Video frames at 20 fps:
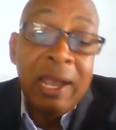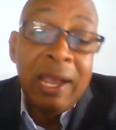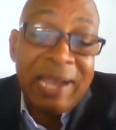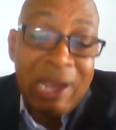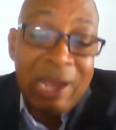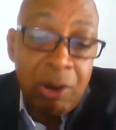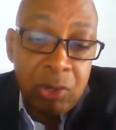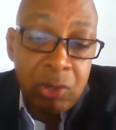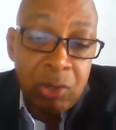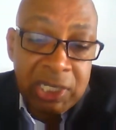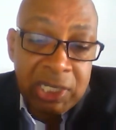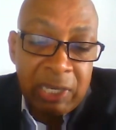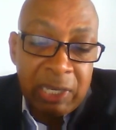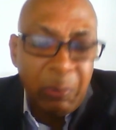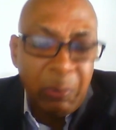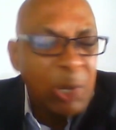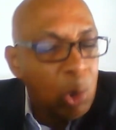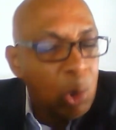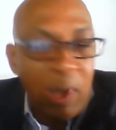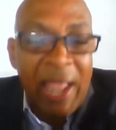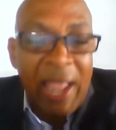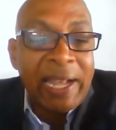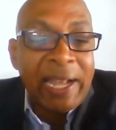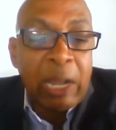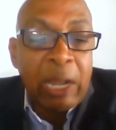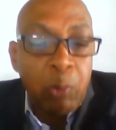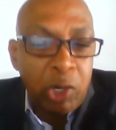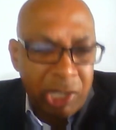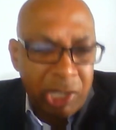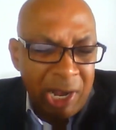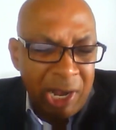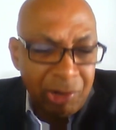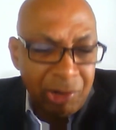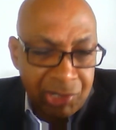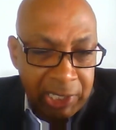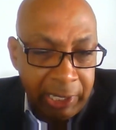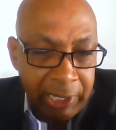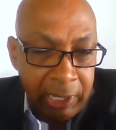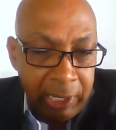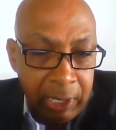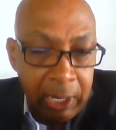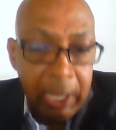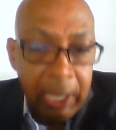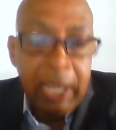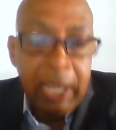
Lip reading: counseling. We don't like that word counseling.